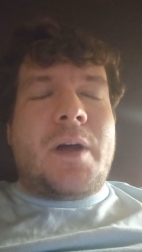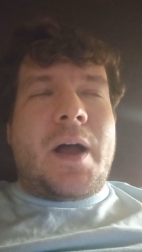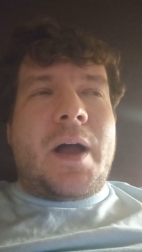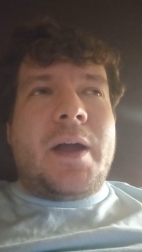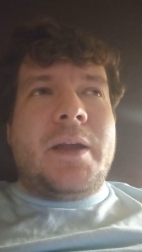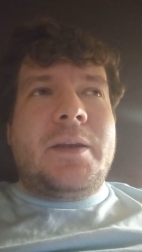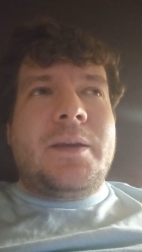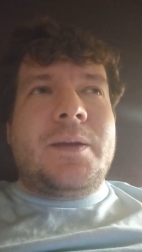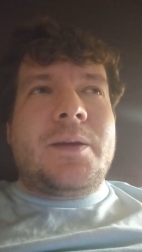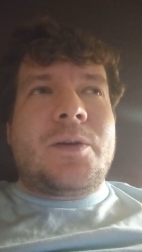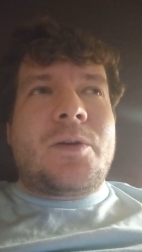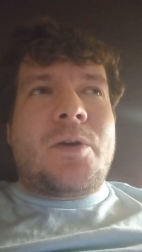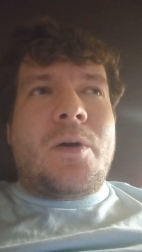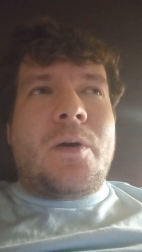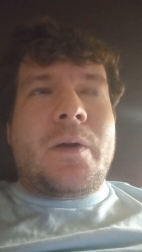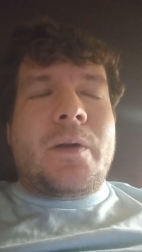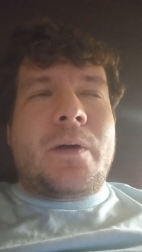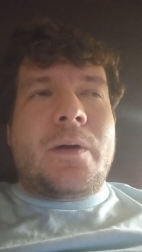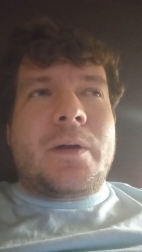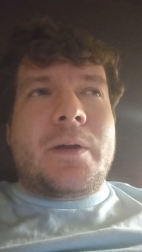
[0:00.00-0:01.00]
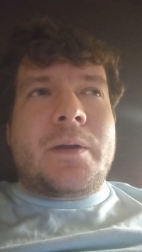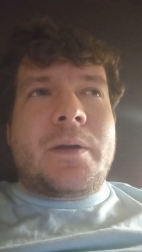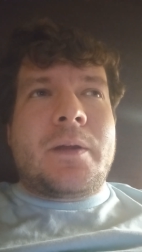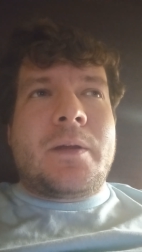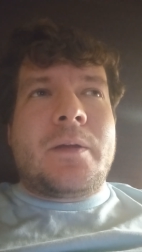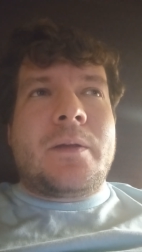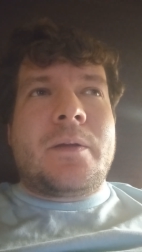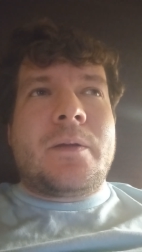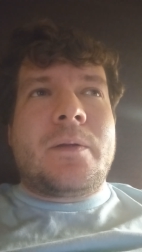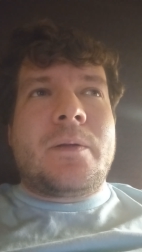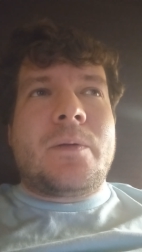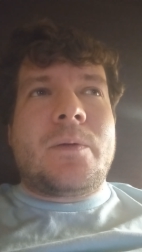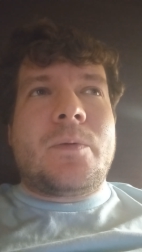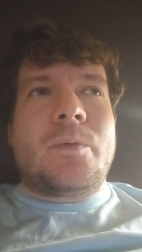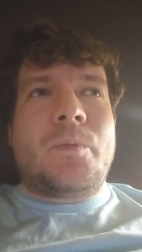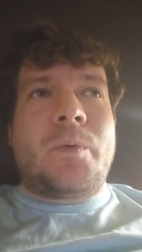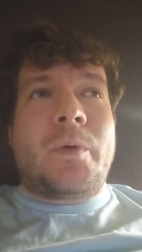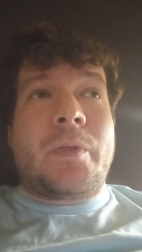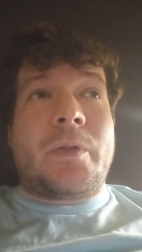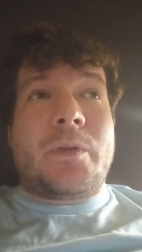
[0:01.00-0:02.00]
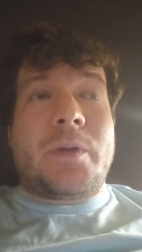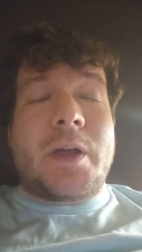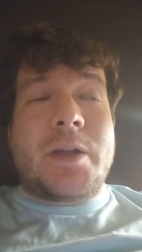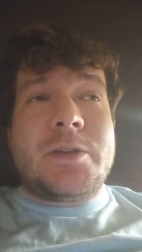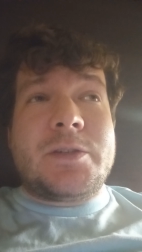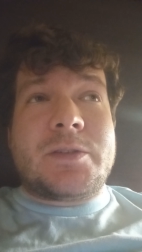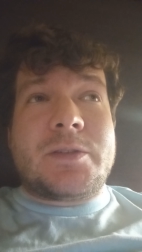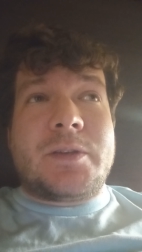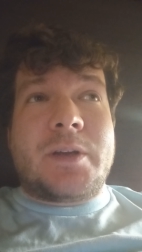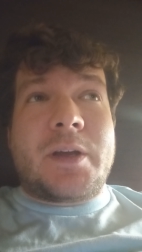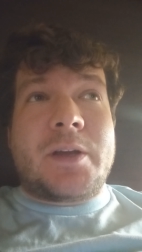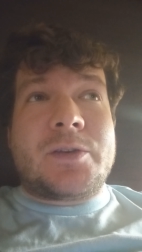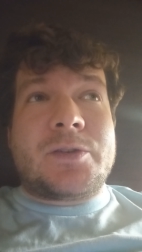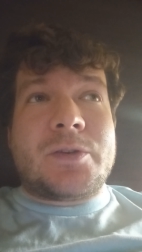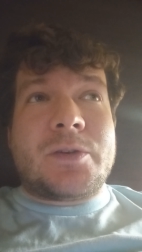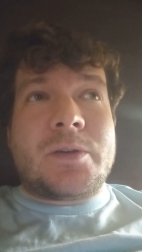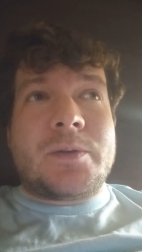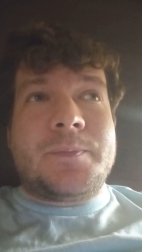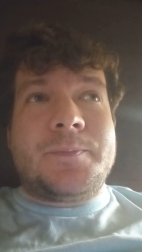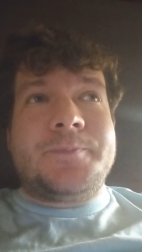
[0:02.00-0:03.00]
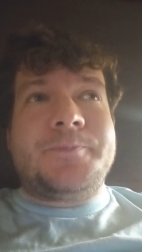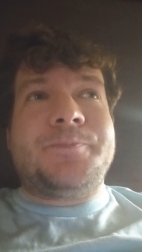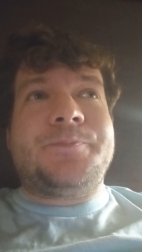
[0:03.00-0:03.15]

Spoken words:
idea caught on with the legislature,